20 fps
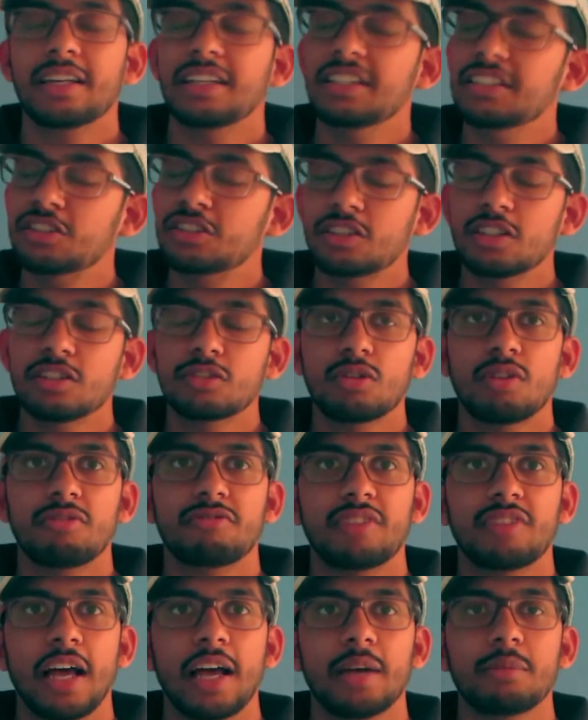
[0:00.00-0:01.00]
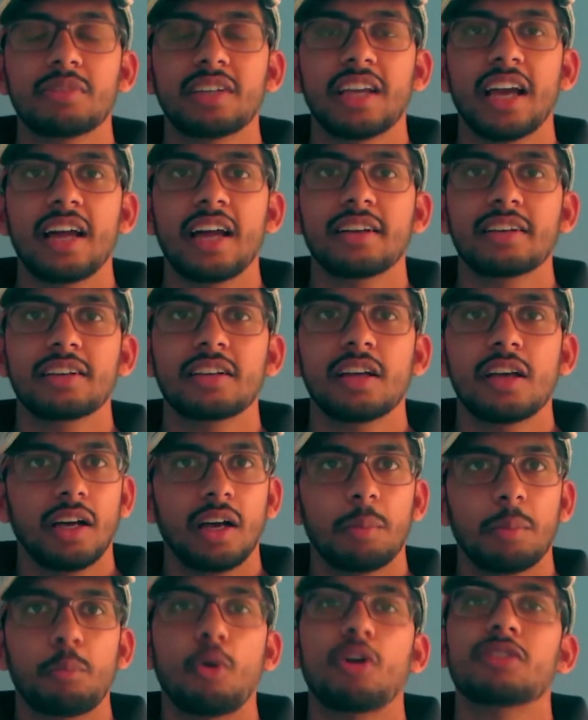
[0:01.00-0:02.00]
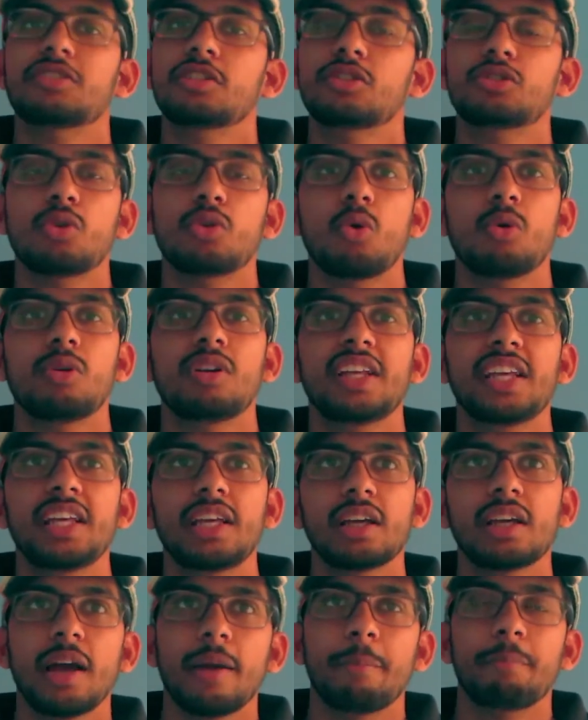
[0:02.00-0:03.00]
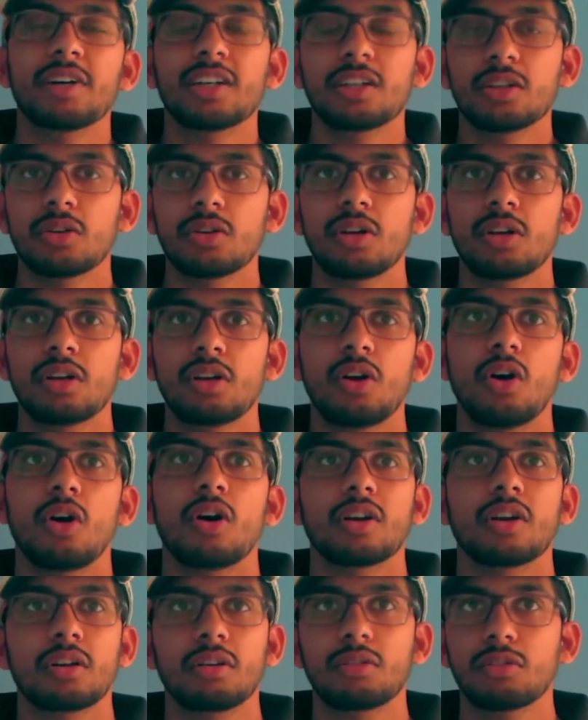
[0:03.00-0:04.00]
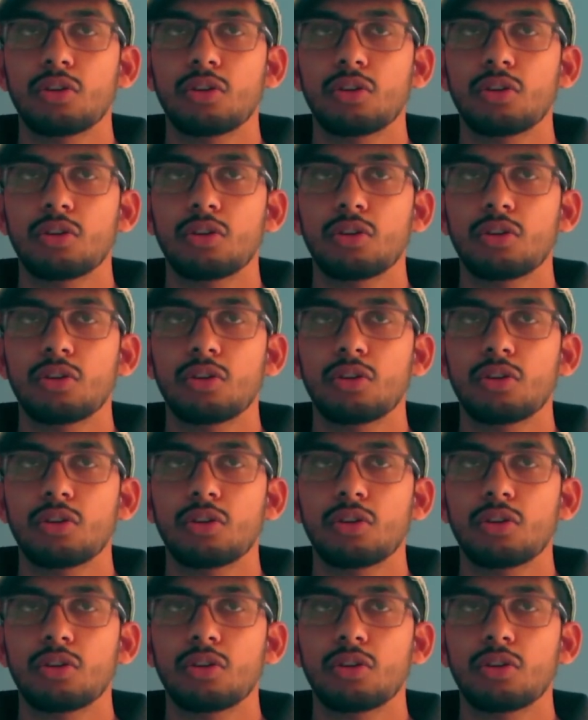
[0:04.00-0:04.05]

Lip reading: instance of time can process only a particular or